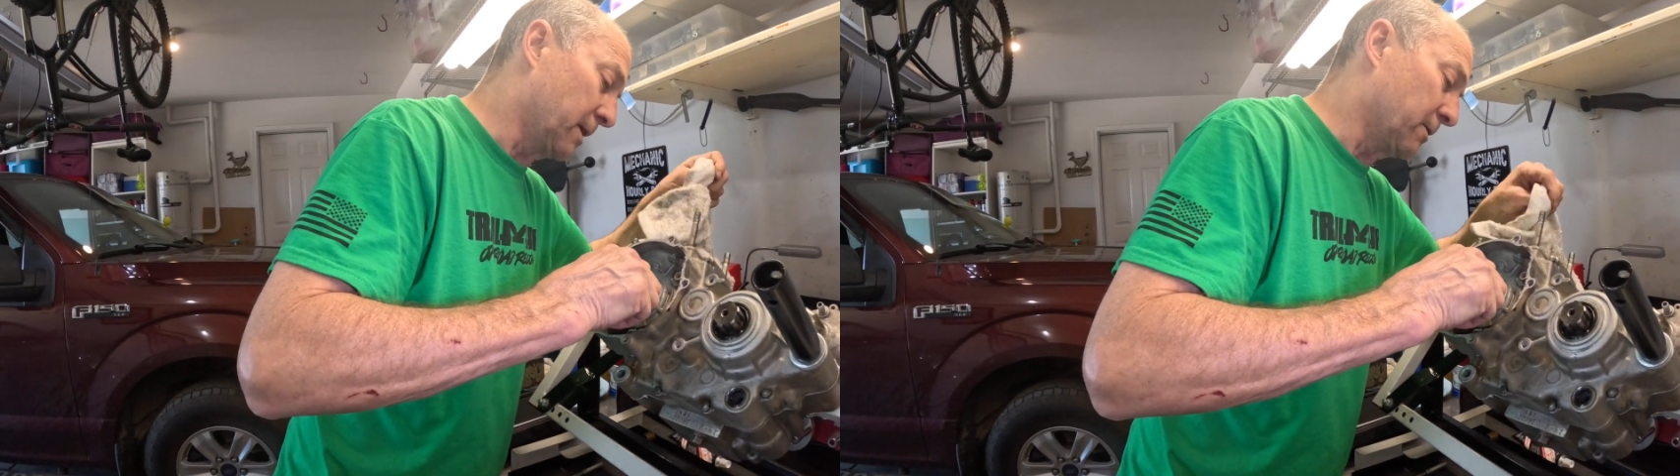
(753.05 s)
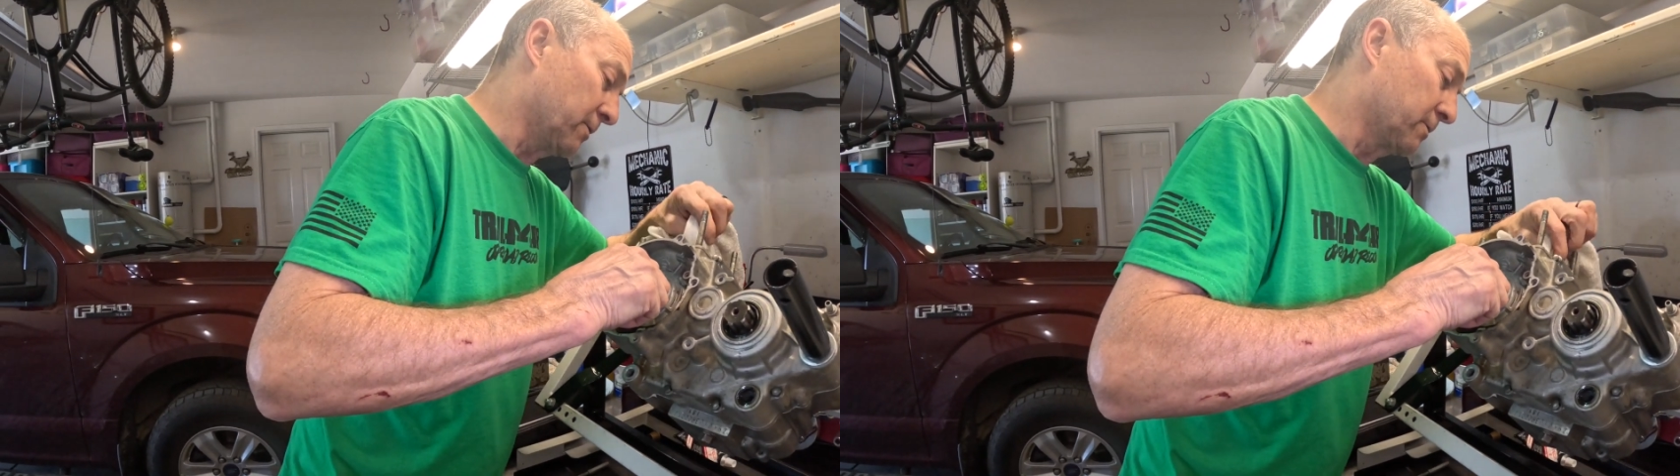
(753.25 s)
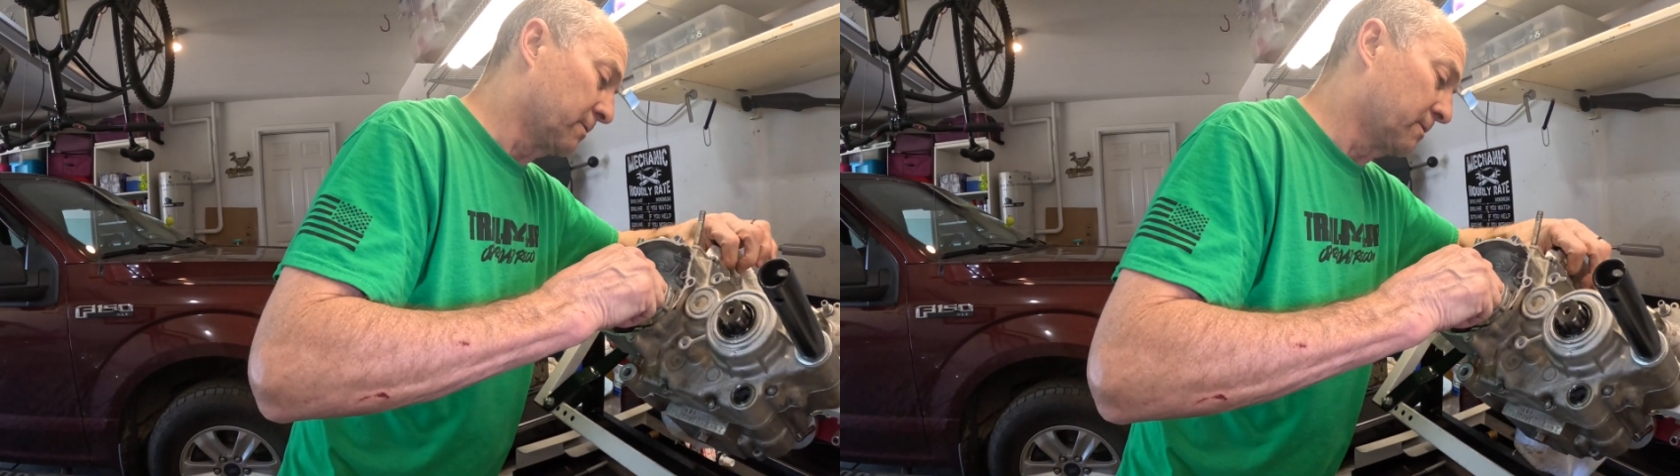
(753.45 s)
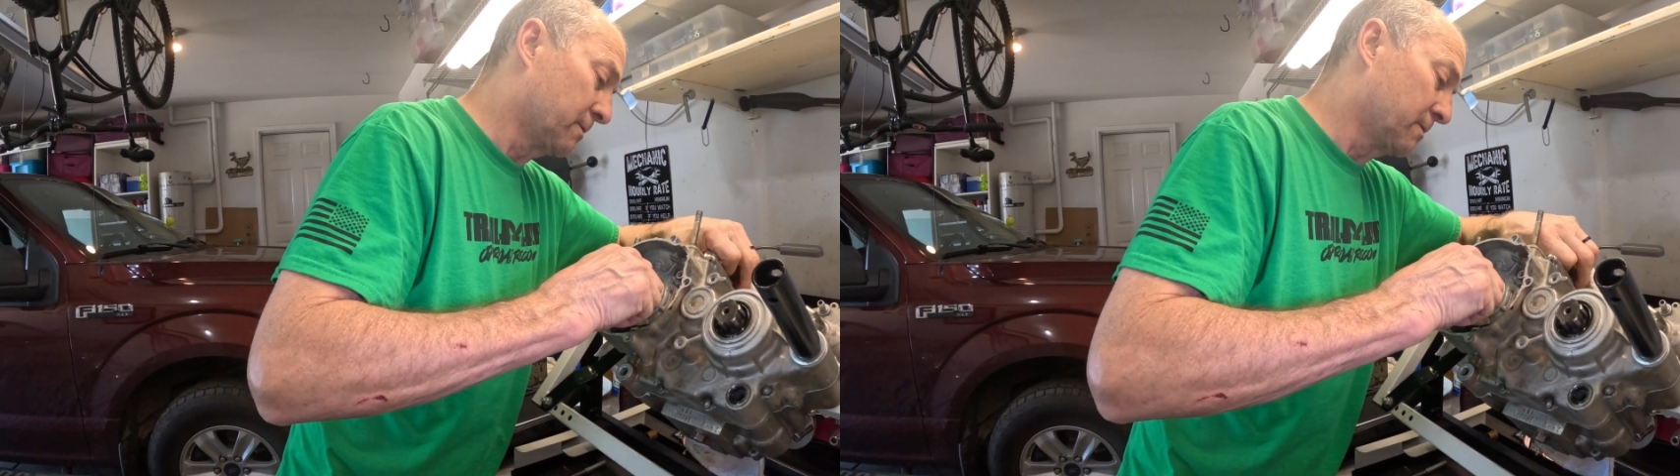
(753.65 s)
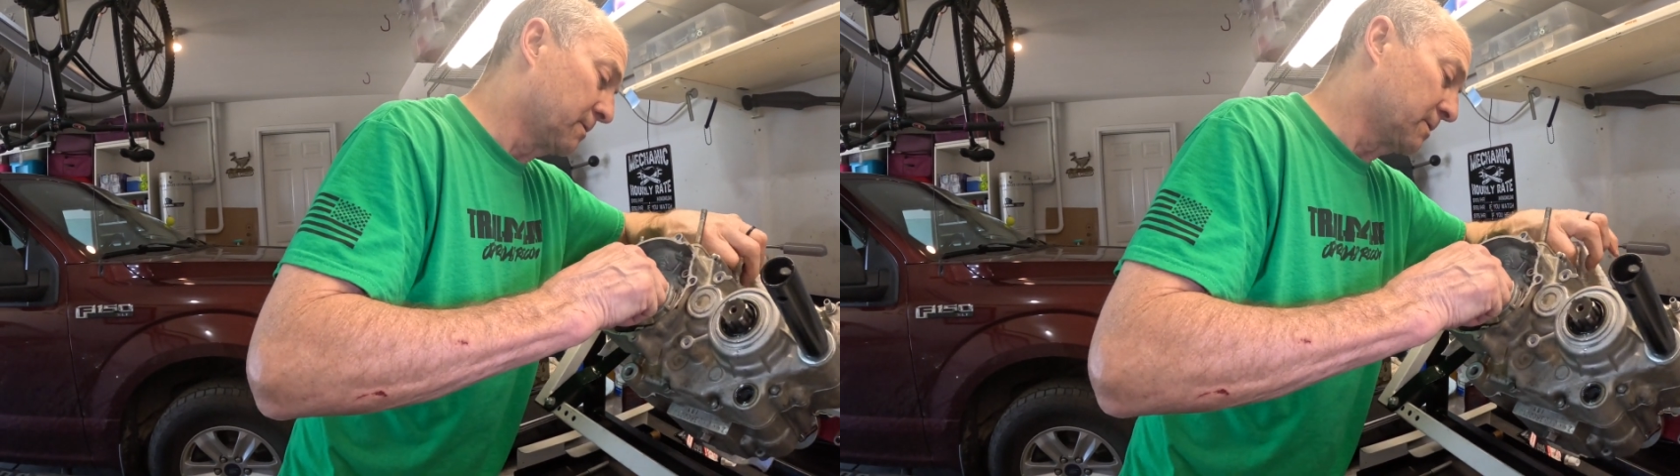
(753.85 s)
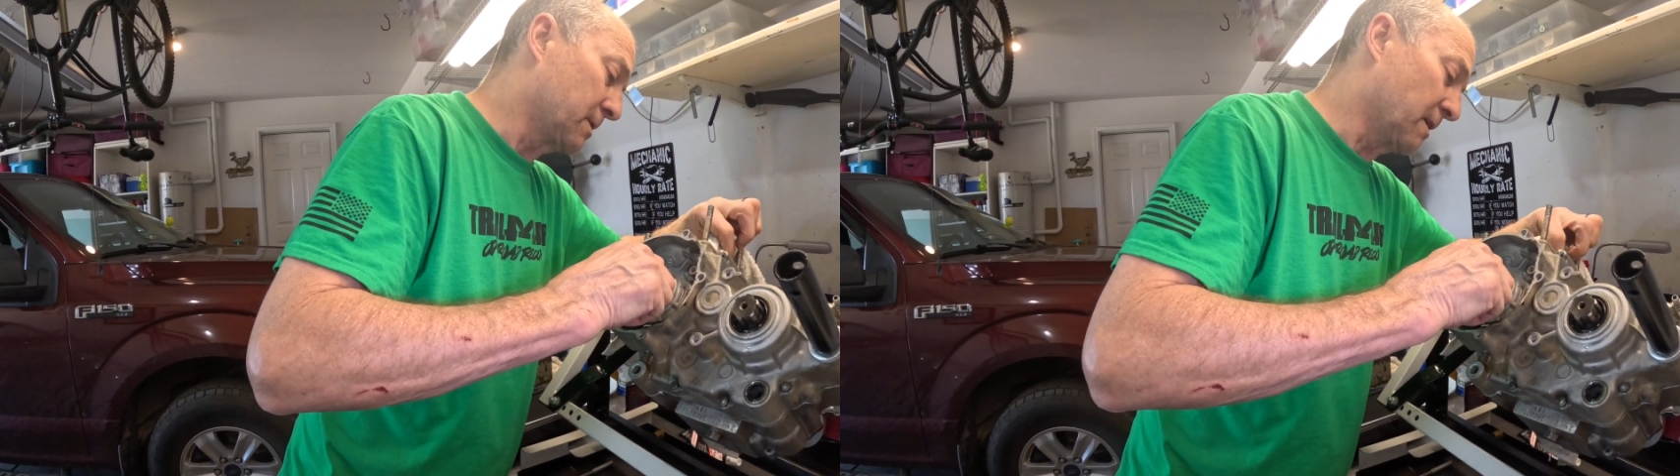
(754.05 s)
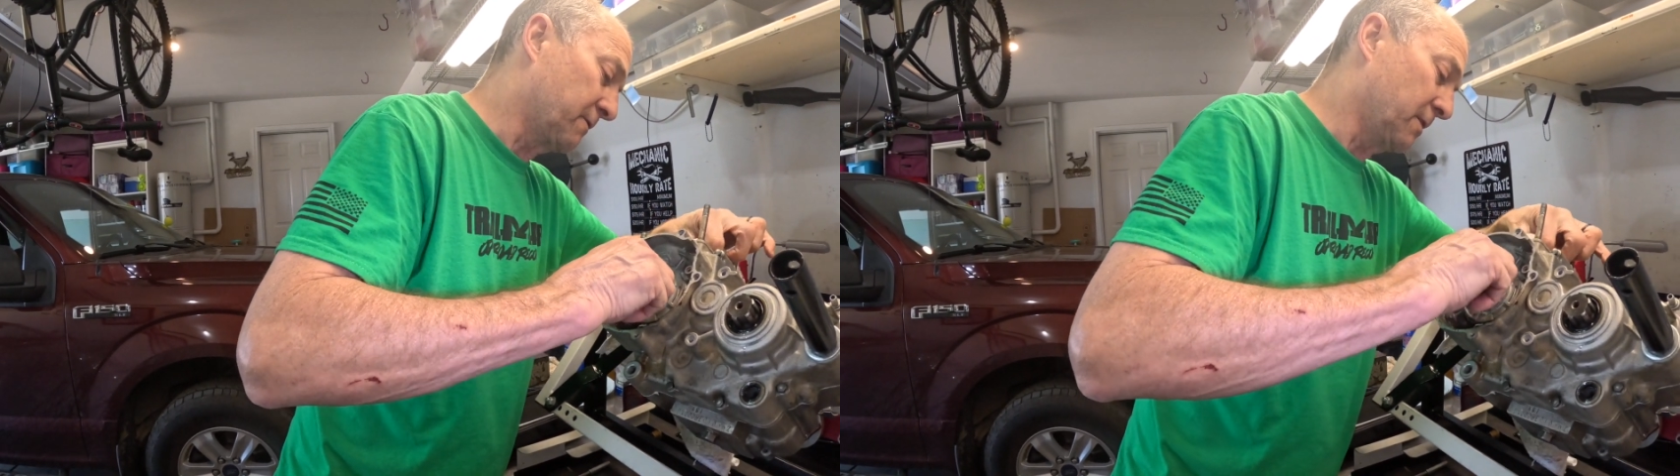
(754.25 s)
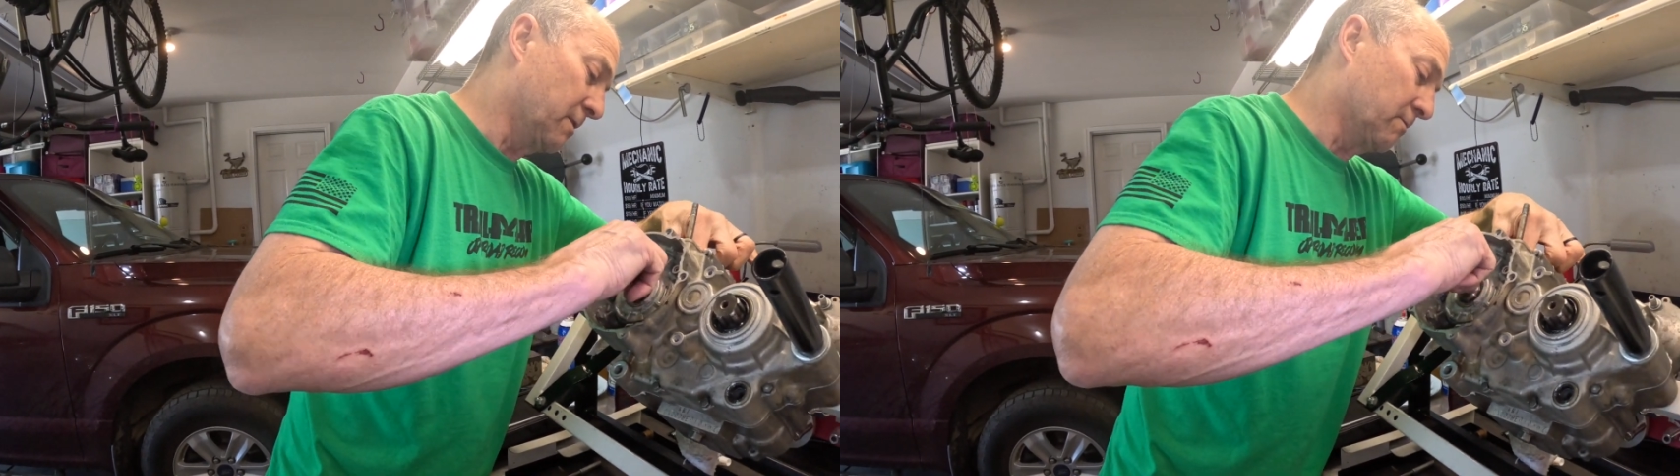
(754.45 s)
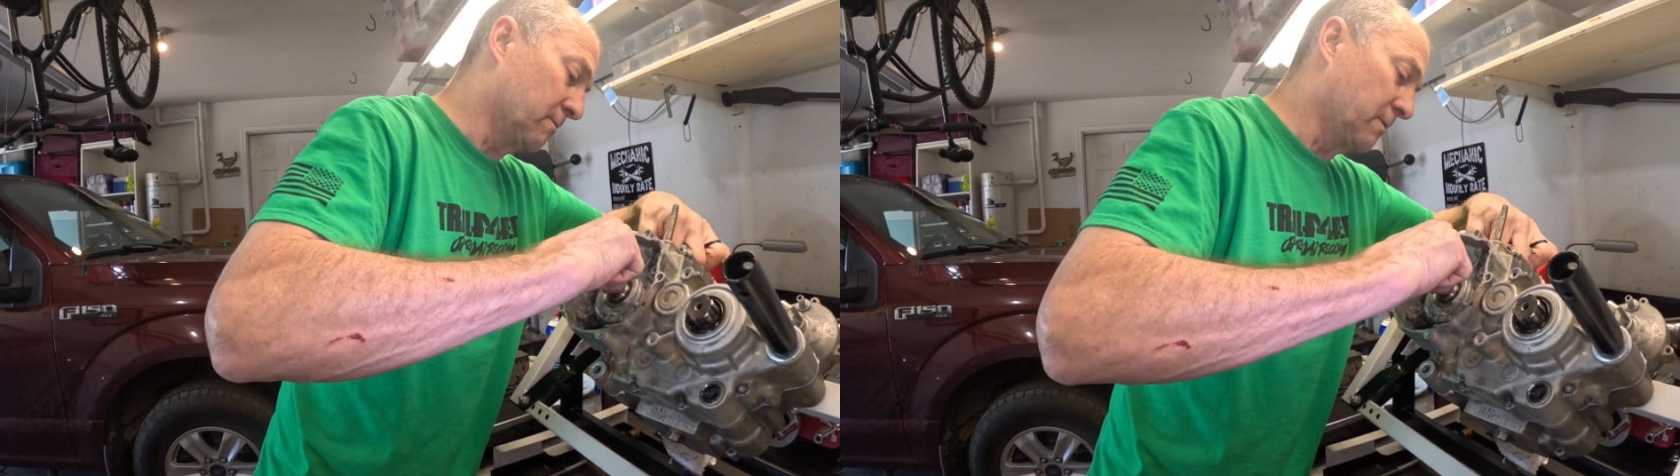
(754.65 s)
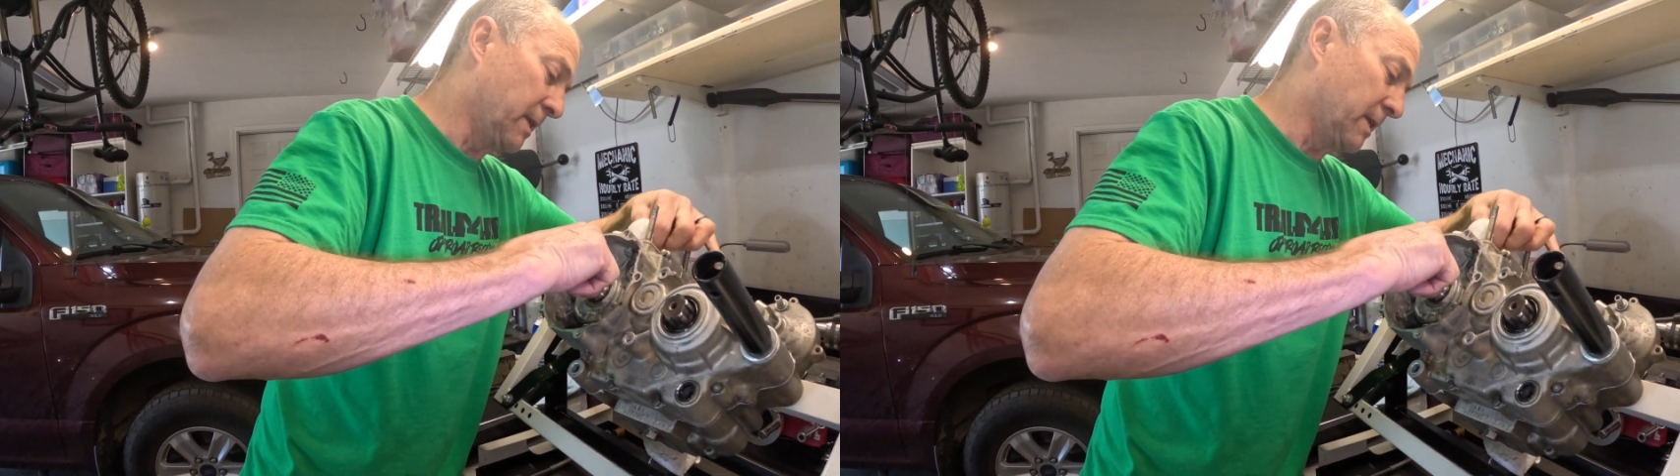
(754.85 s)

other stuff you don't